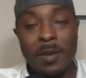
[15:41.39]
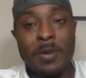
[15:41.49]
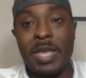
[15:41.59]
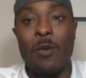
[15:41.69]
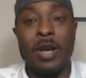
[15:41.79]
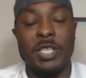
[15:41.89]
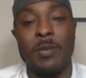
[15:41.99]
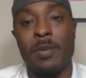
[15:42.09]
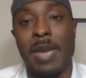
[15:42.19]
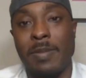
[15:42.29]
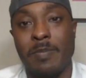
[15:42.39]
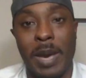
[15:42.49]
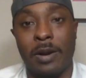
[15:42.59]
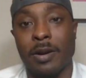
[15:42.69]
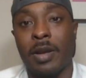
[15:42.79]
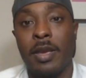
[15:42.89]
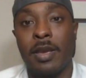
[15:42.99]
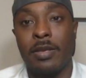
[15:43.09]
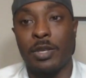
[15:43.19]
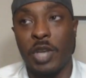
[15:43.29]
But they want someone maybe better
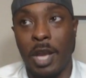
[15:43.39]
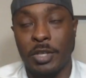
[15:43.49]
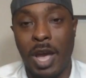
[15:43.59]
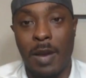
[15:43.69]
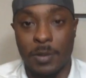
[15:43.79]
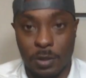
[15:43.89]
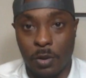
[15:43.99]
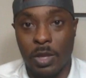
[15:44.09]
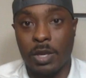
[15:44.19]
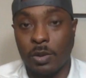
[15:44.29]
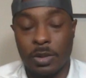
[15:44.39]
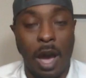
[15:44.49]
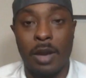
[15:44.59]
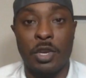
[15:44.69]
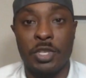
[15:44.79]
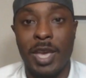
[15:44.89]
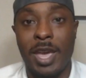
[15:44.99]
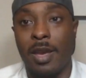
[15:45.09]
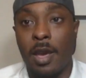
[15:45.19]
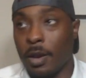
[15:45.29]
than Josh Dobbs. So the thought is,
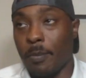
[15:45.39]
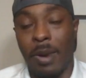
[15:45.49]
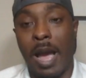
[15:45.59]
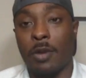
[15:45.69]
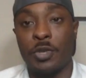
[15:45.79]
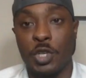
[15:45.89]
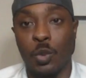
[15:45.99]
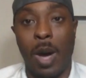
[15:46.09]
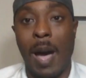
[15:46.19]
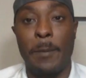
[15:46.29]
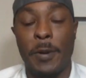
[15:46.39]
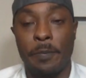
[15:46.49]
hey, Browns swap